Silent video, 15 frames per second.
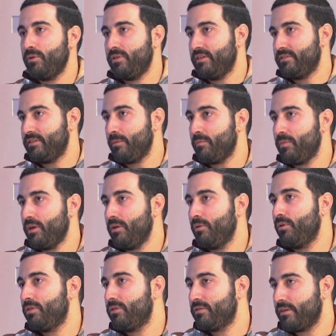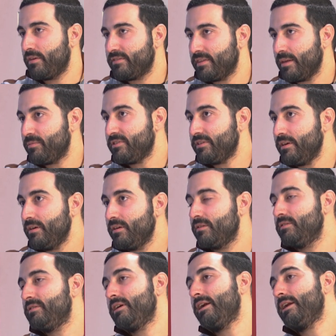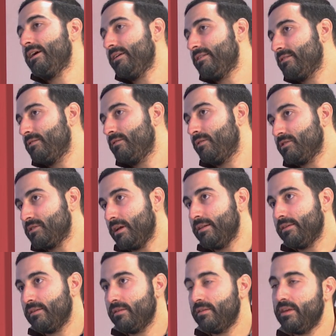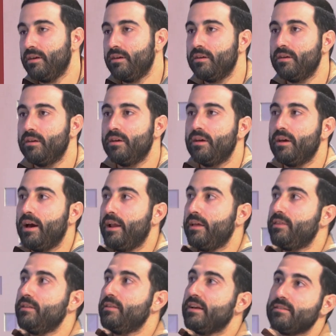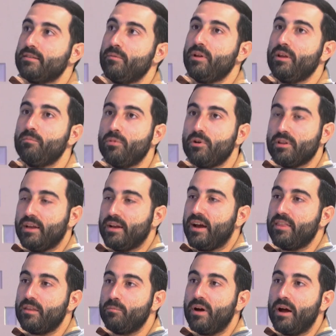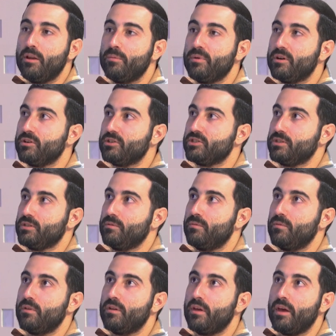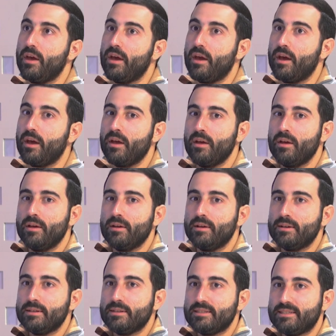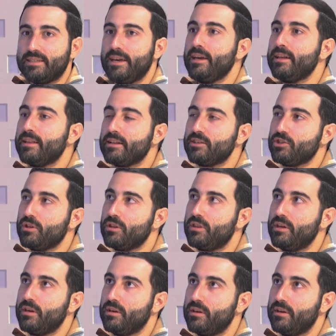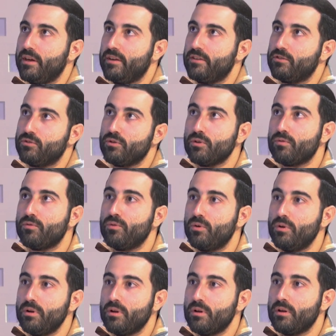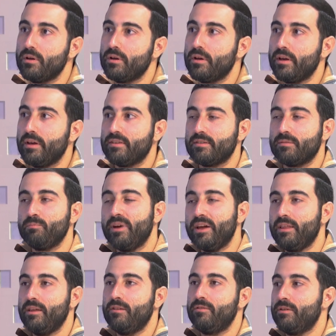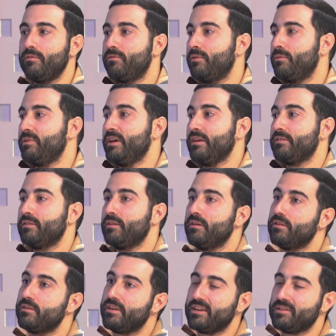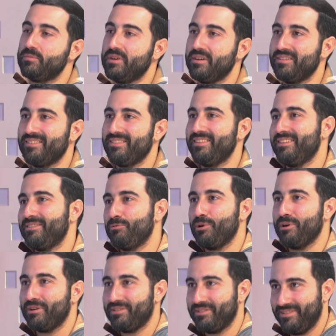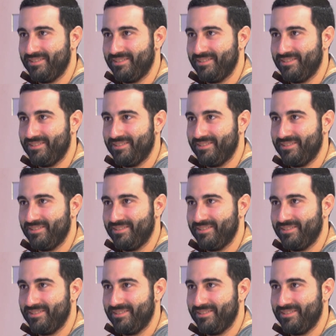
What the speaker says: with step B with step C generates the result D. And I think that's a very important added value, because saying that something is truthful is very different from just, trust me, this works.